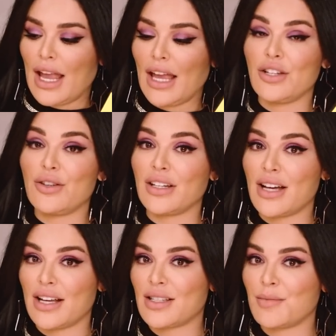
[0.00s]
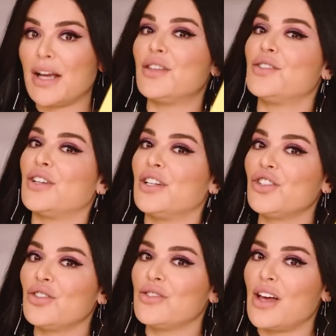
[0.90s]
And you can customize your
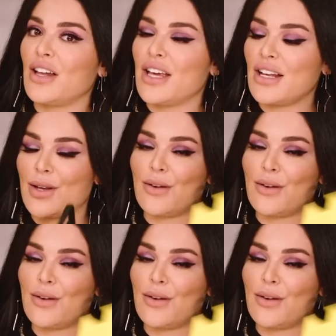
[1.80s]
initials on it.